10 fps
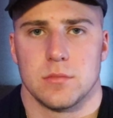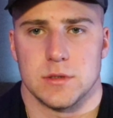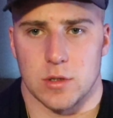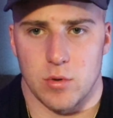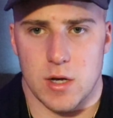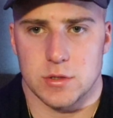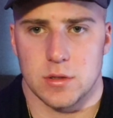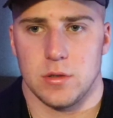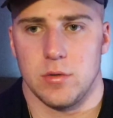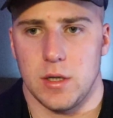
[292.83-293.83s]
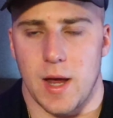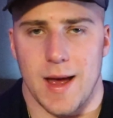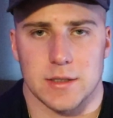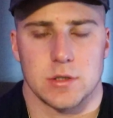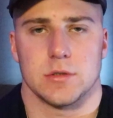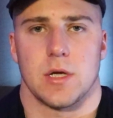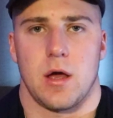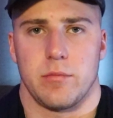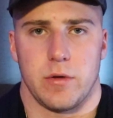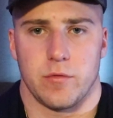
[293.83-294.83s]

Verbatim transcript: is a question you need to ask yourself